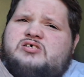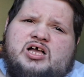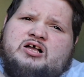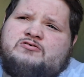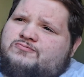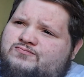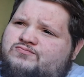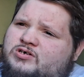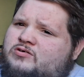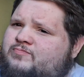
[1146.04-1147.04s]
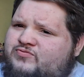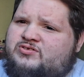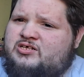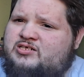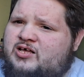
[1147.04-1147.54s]
I will
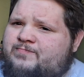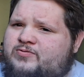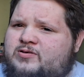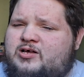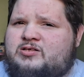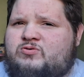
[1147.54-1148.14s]
bring this up as